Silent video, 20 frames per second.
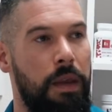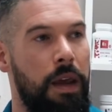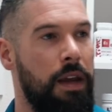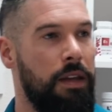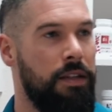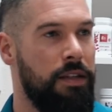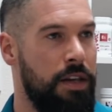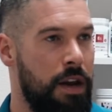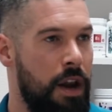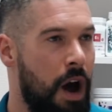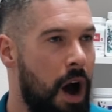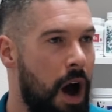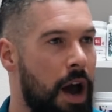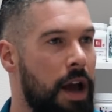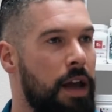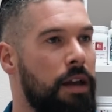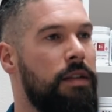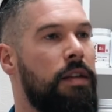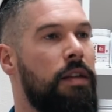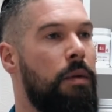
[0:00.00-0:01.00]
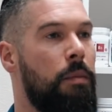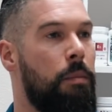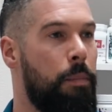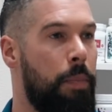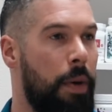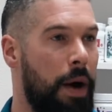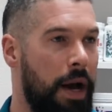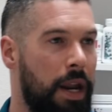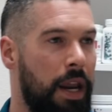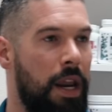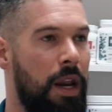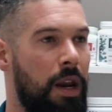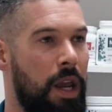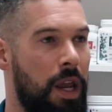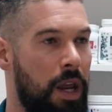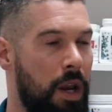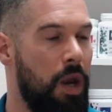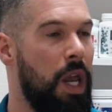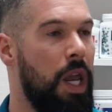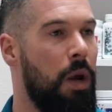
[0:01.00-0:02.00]
It's not, but
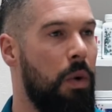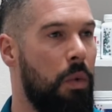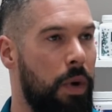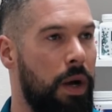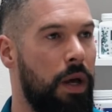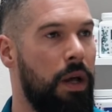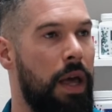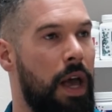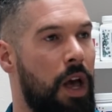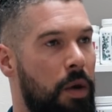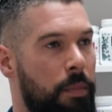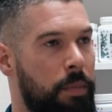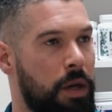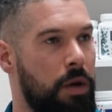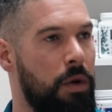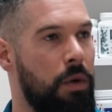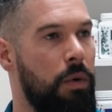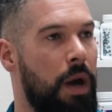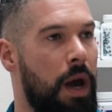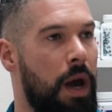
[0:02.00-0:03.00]
it will help you.